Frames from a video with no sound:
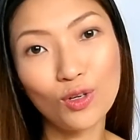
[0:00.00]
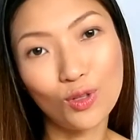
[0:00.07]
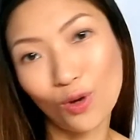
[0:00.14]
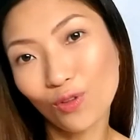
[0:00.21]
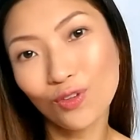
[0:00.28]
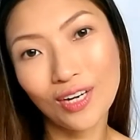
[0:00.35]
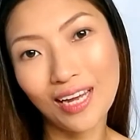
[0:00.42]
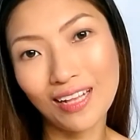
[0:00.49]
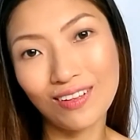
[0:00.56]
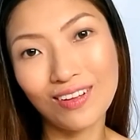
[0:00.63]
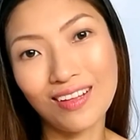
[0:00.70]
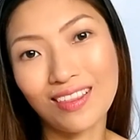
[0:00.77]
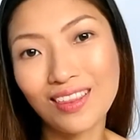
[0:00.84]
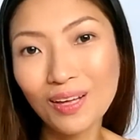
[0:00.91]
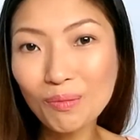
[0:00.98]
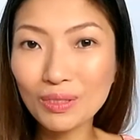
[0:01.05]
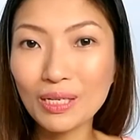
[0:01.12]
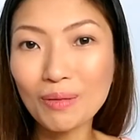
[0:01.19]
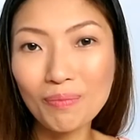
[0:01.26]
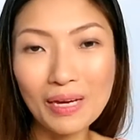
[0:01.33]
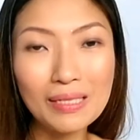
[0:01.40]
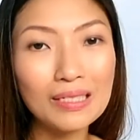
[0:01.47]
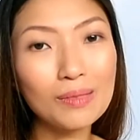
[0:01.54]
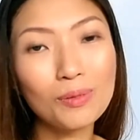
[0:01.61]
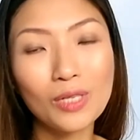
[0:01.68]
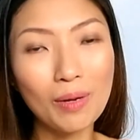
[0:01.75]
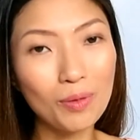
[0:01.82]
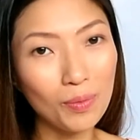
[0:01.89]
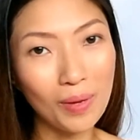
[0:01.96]
don't forget to hit thumbs up and
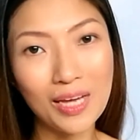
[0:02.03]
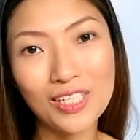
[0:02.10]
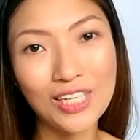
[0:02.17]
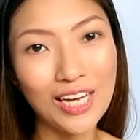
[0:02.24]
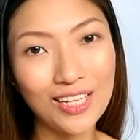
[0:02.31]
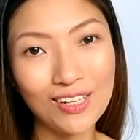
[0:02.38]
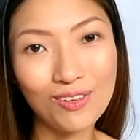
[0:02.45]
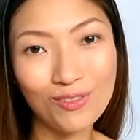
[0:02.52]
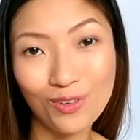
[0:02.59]
subscribe to my channel